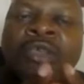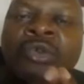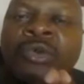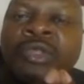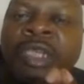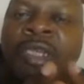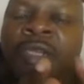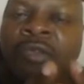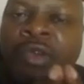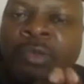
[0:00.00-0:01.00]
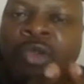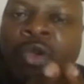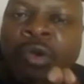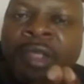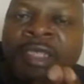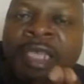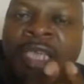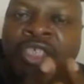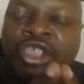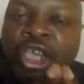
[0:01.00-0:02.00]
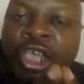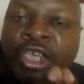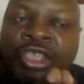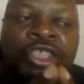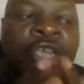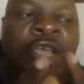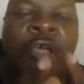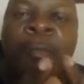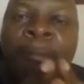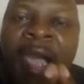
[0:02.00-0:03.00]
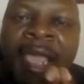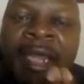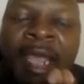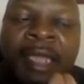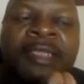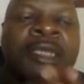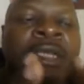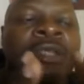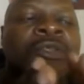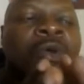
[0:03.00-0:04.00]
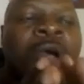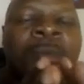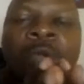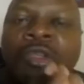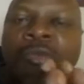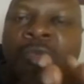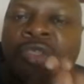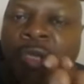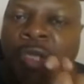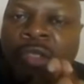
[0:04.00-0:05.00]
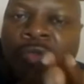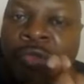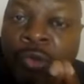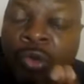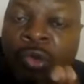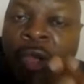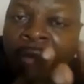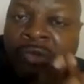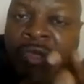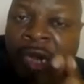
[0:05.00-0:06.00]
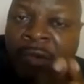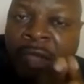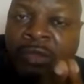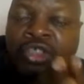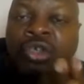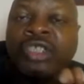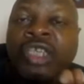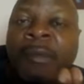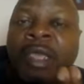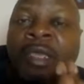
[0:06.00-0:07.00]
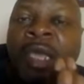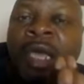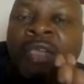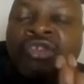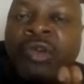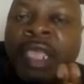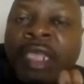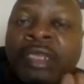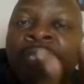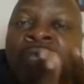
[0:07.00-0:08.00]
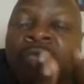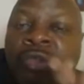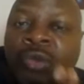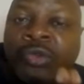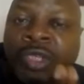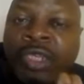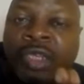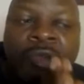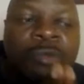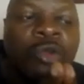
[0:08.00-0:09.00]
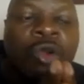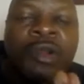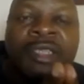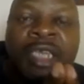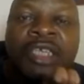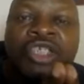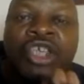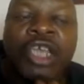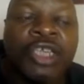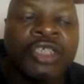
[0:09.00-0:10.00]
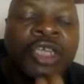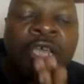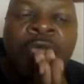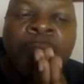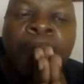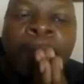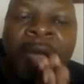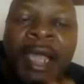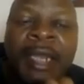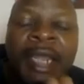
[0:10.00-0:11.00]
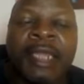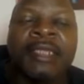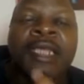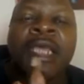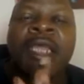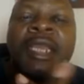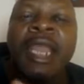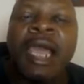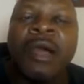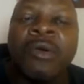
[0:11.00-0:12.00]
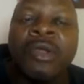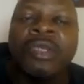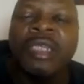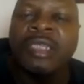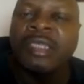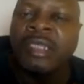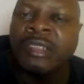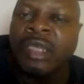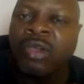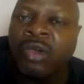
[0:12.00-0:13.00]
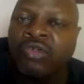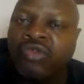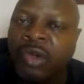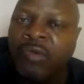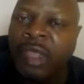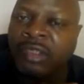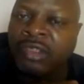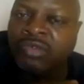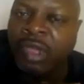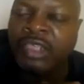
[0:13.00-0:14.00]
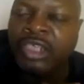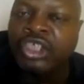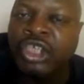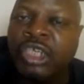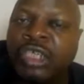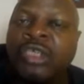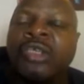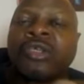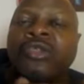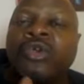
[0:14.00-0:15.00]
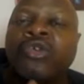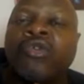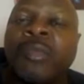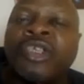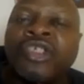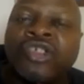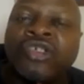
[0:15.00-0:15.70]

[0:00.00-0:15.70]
using the cryptocurrency exchange Binance. So I'm going to be talking you through how to carry out a short-term trade using the cryptocurrency exchange Binance. Now this is a contrarian strategy, so you'll be